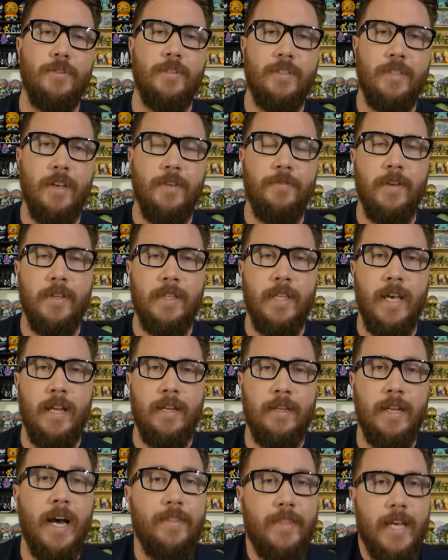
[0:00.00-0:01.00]
and stuff like
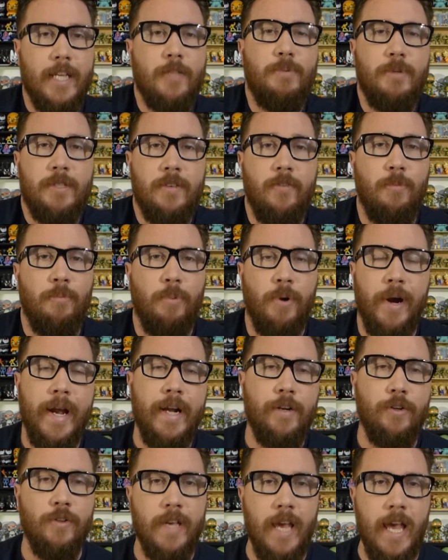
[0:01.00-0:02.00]
that. Not that specific
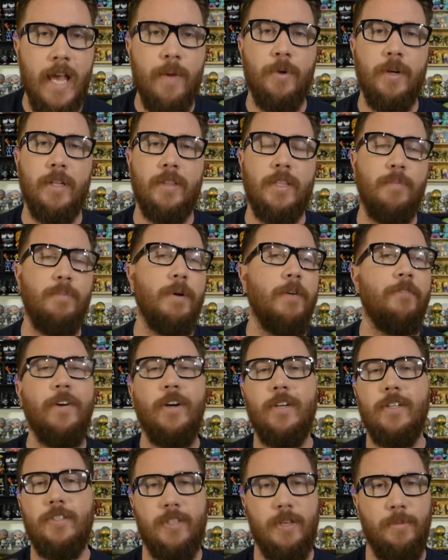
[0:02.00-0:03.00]
brand or game or anything, but
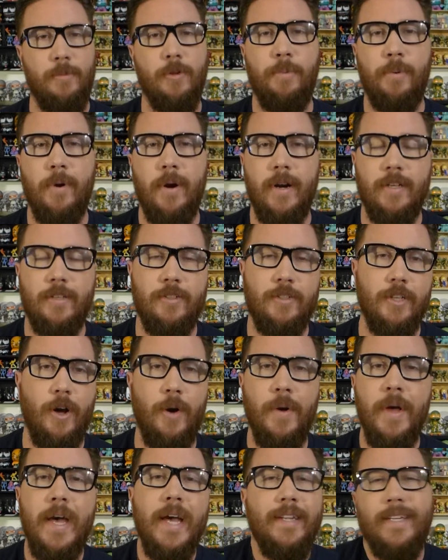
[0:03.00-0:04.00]
very similar products,
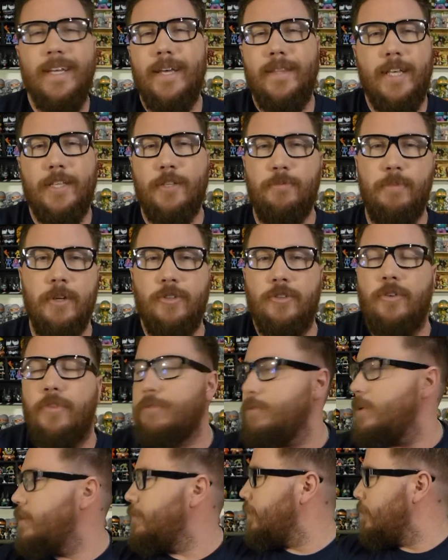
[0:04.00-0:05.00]
so not that special.
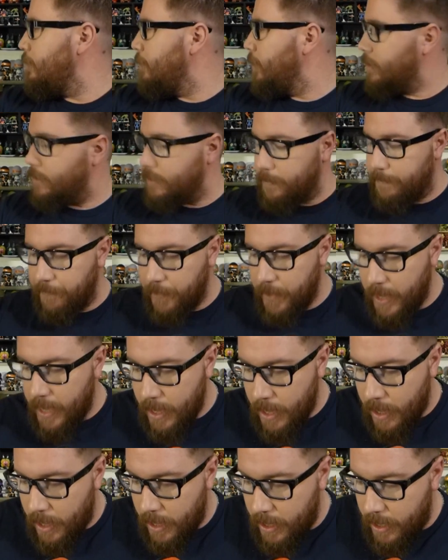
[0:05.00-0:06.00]
$3 to
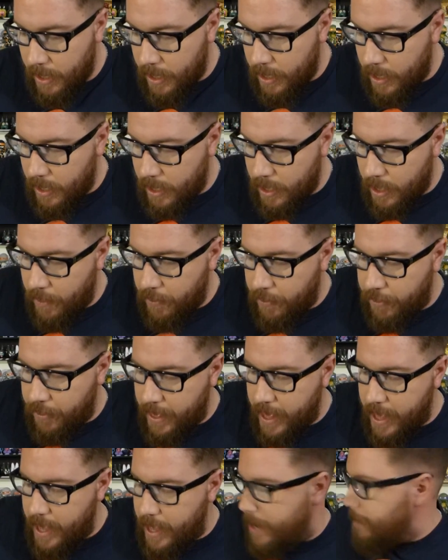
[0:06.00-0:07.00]
$5.
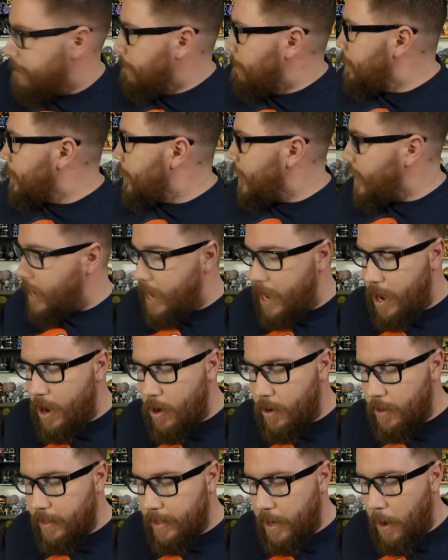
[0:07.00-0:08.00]
Then
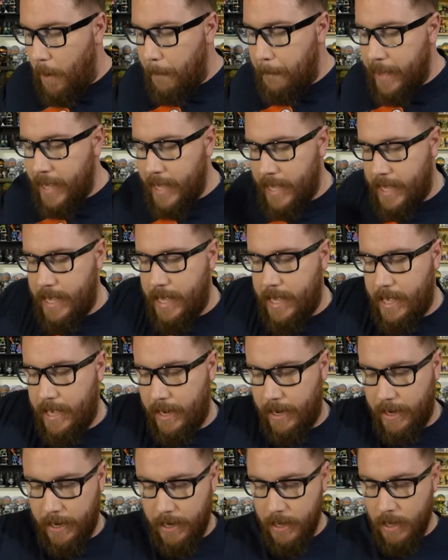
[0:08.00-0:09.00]
our little
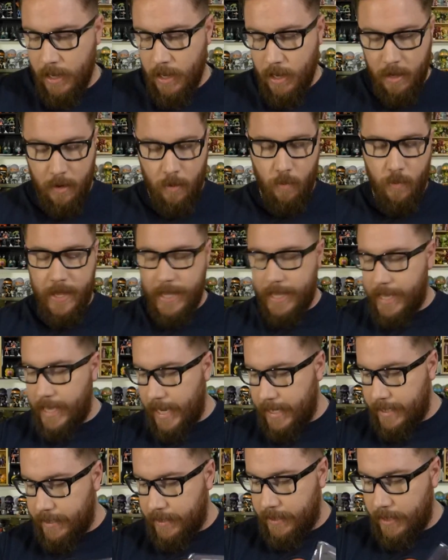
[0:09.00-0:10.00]
pin. We
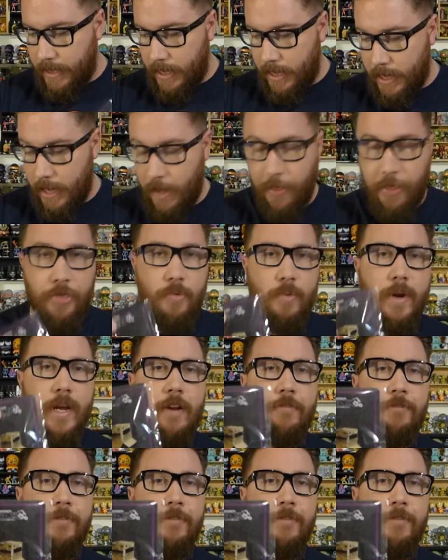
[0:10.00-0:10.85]
get $3 to